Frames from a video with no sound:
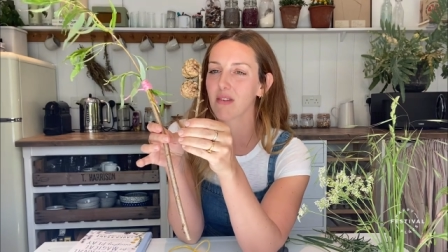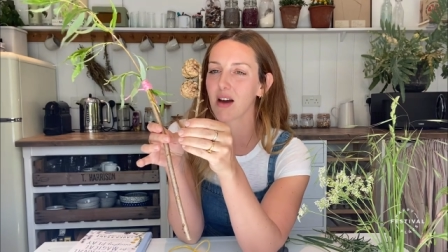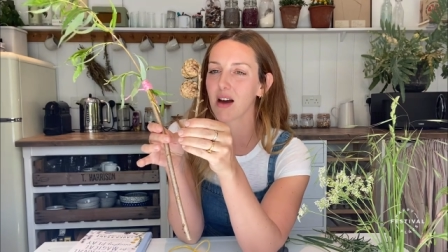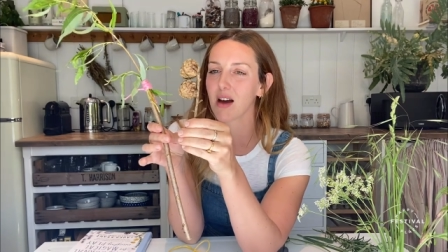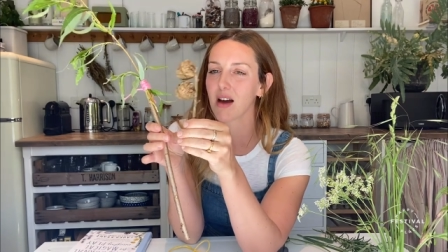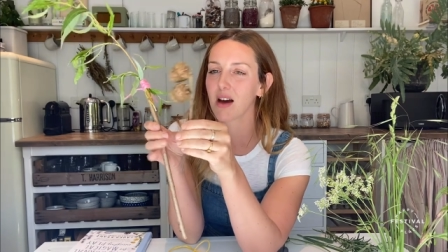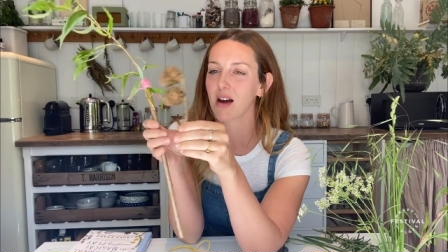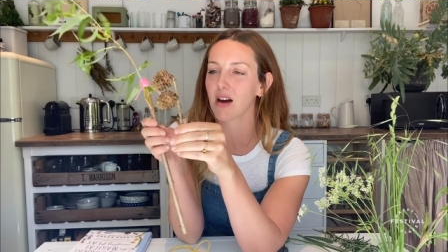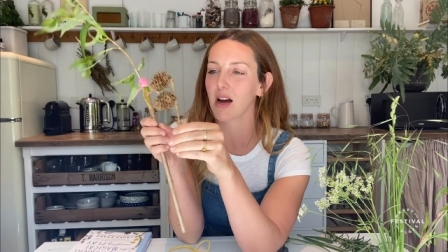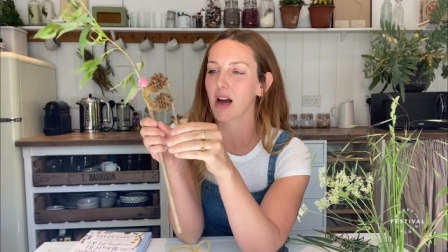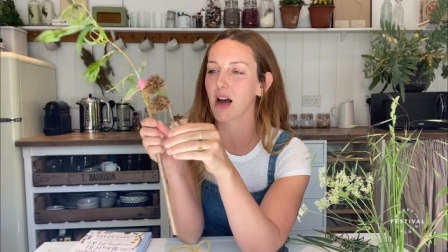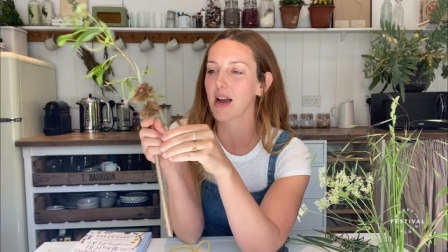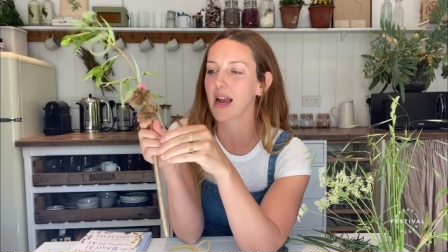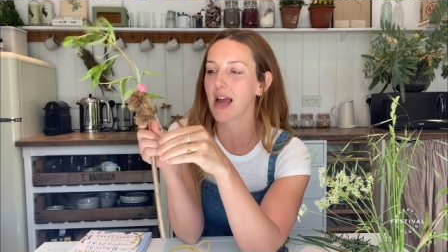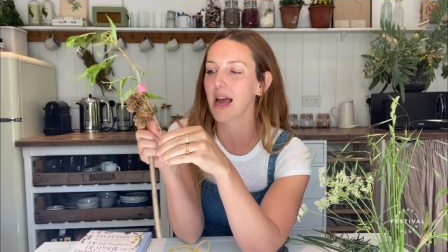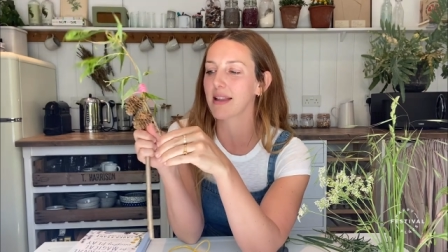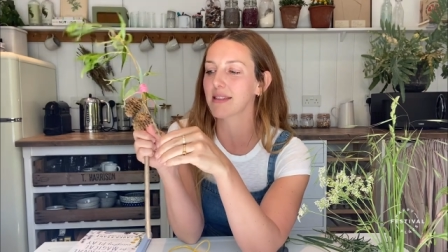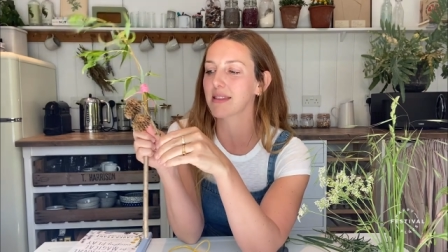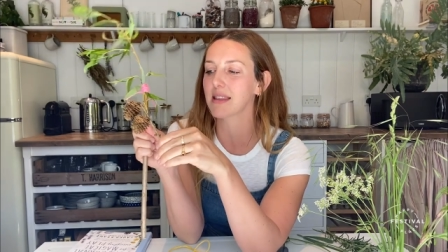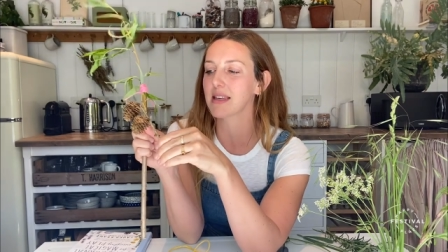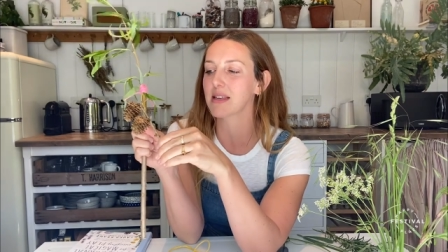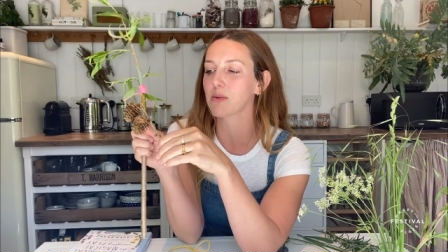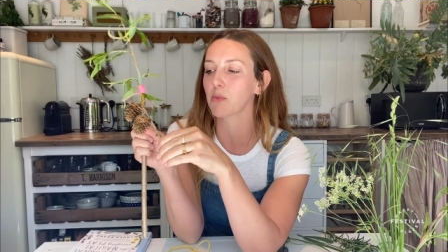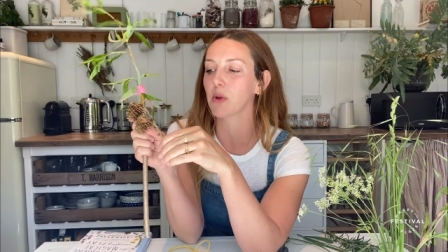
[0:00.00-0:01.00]
uh, I
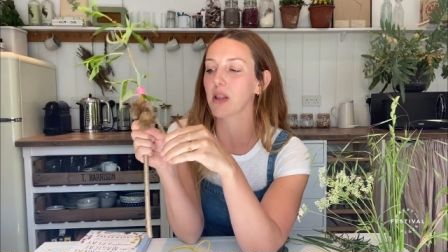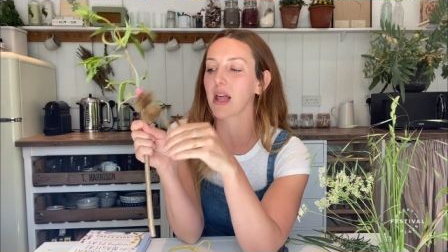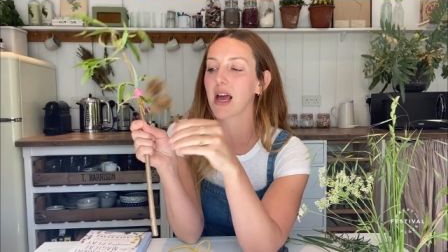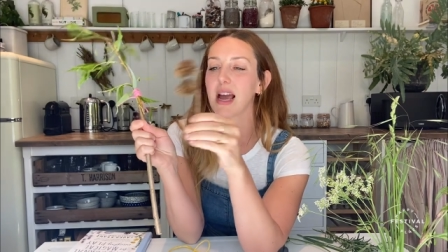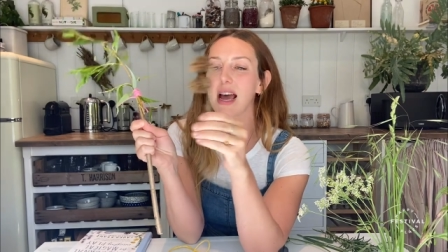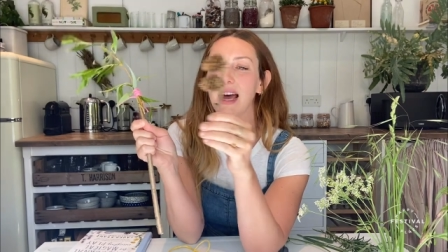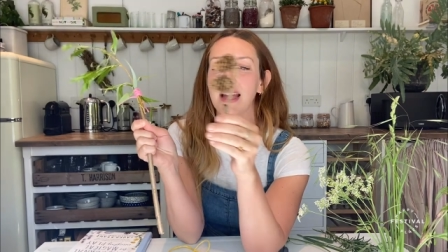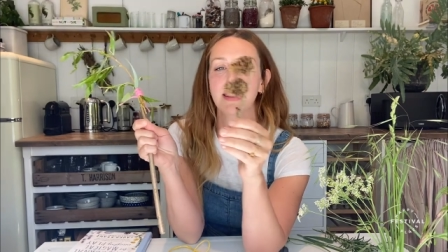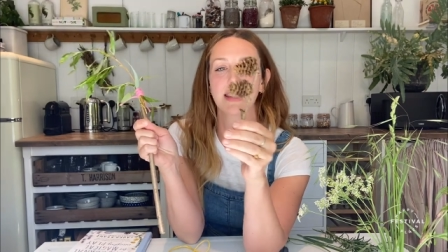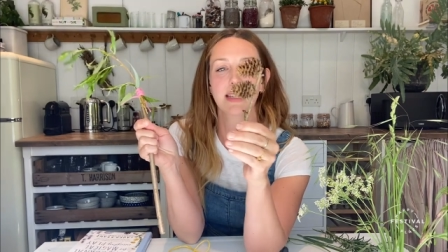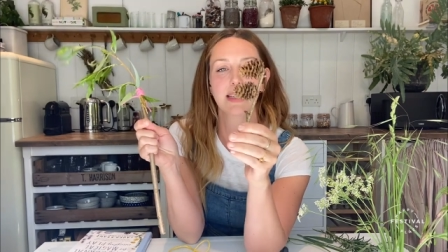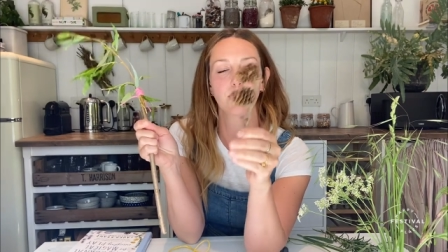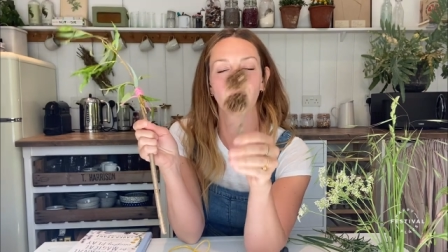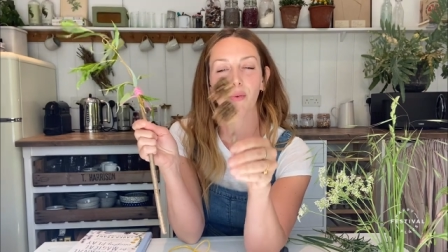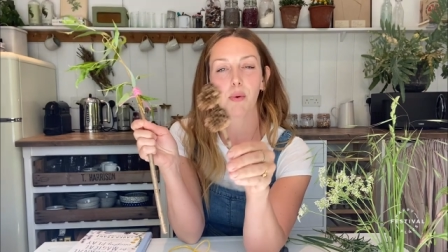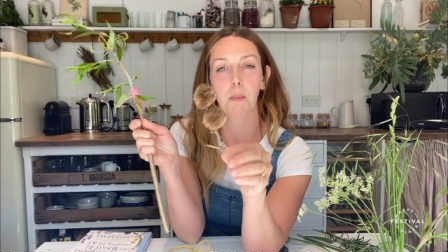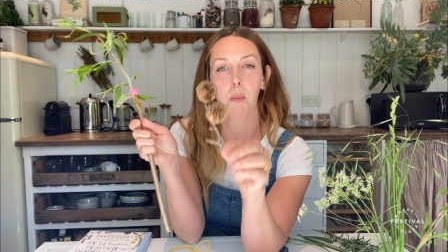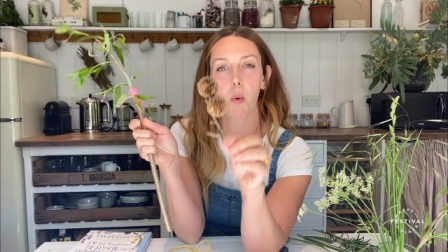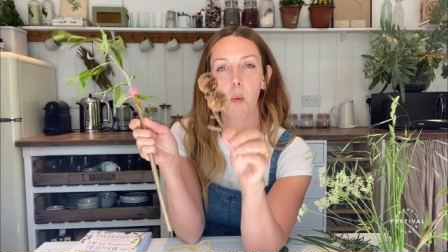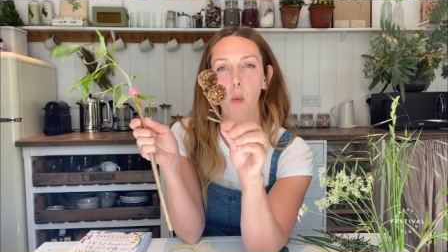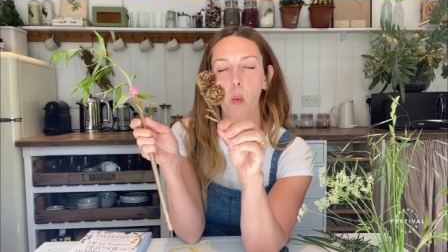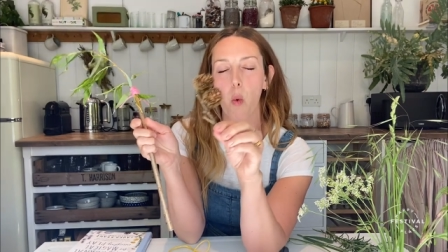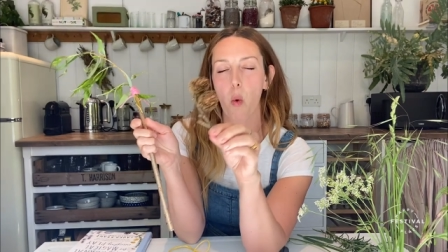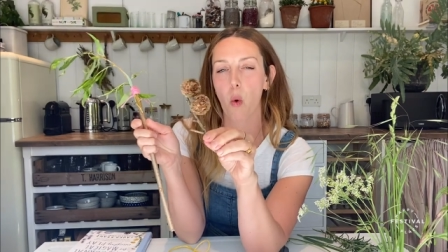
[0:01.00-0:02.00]
had this, well, I had this
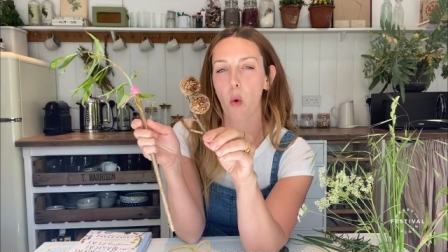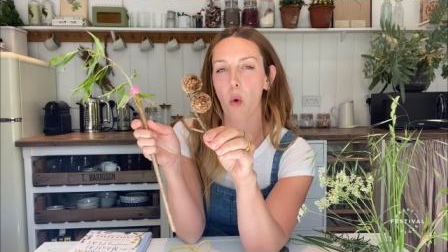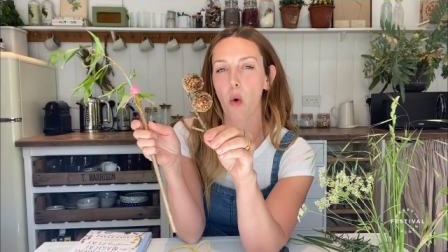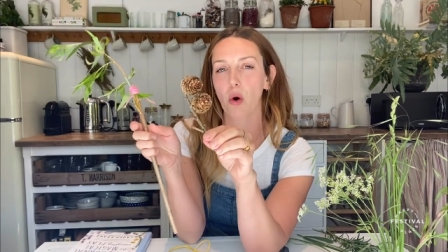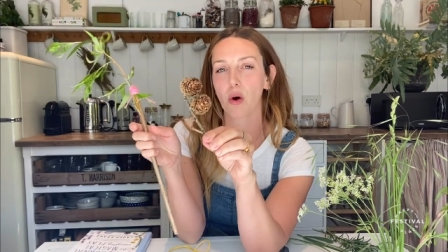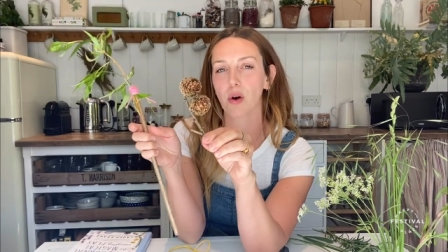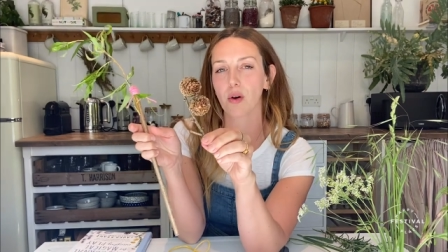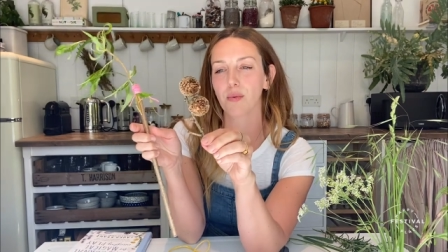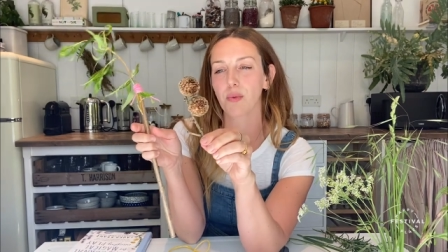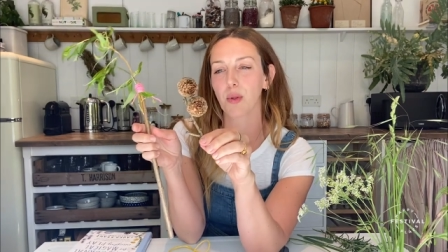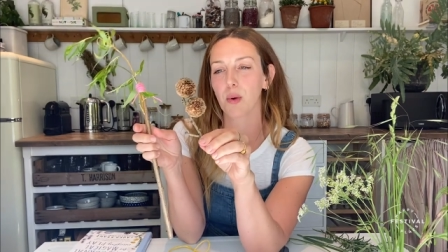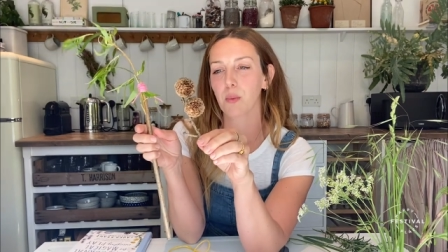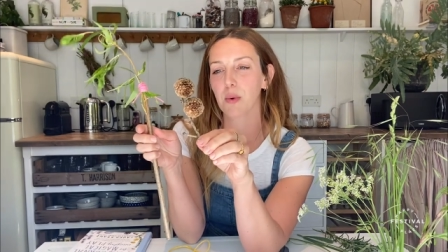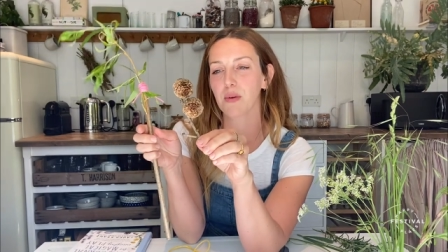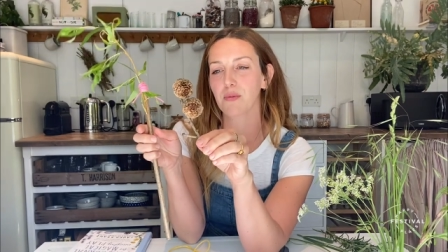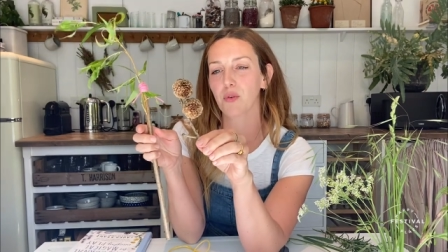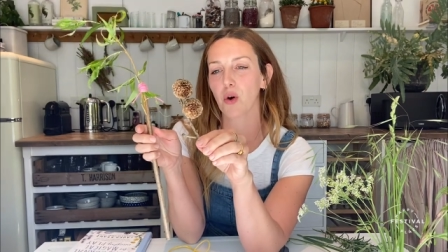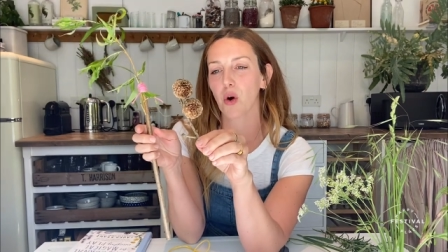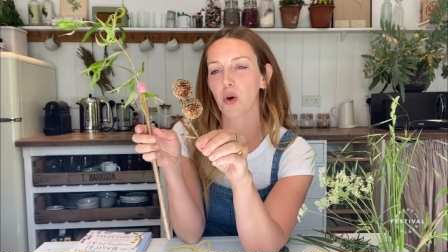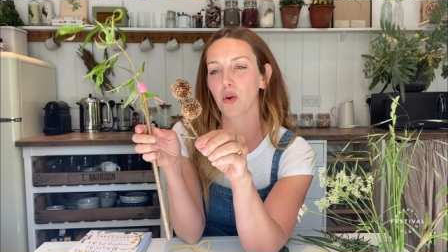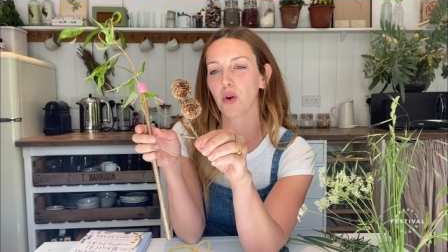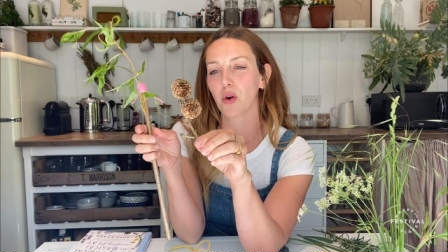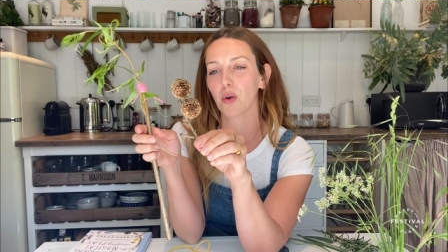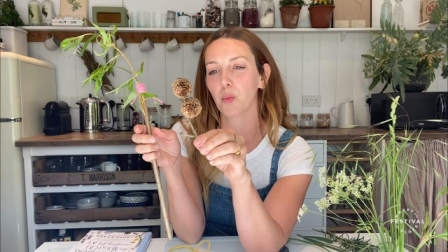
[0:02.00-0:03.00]
from a walk that we've
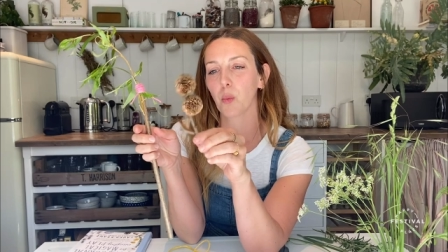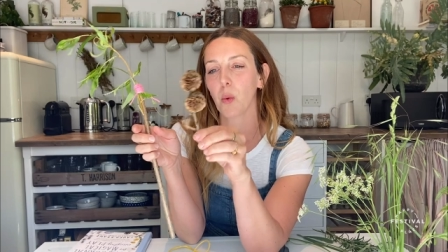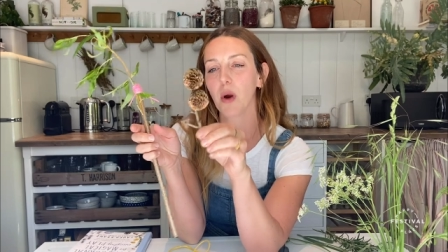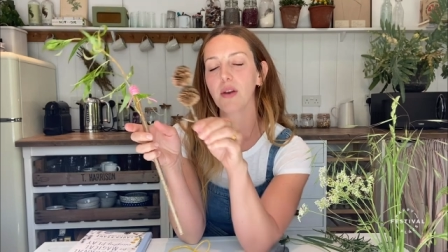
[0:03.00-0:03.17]
gone on.